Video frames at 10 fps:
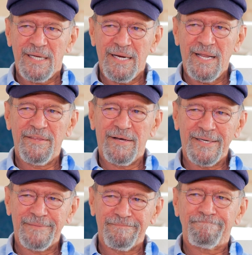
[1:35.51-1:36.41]
and I
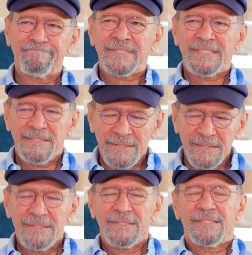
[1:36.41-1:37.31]
thought
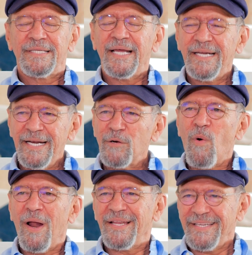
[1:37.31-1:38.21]
they needed
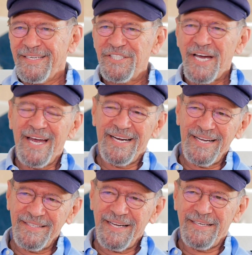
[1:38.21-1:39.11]
quality. In
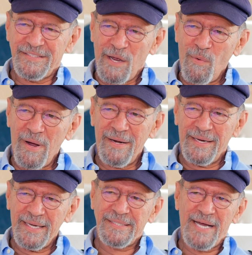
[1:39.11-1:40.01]
China, Taiwan
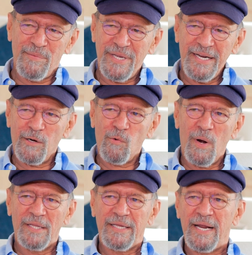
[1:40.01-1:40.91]
at that time, they needed
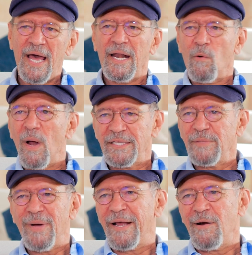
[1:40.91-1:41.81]
quality, and I had a quality
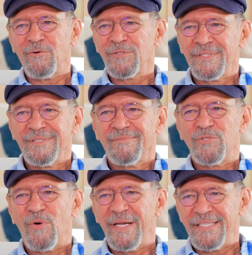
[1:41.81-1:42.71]
background.
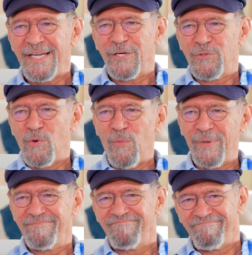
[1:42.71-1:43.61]
So I decided to
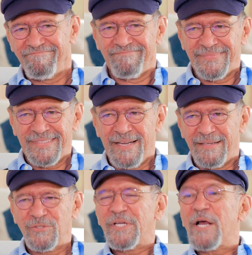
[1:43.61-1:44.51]

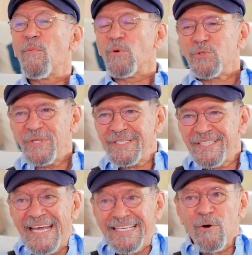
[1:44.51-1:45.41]

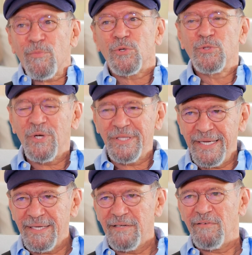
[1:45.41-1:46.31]
take that opportunity
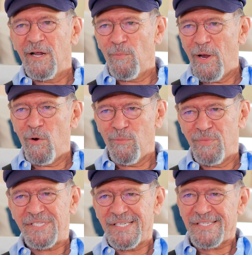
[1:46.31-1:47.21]
and develop my own
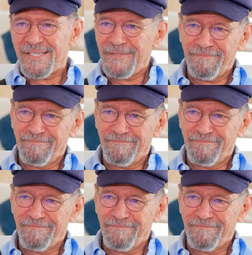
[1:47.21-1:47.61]
business. Yeah.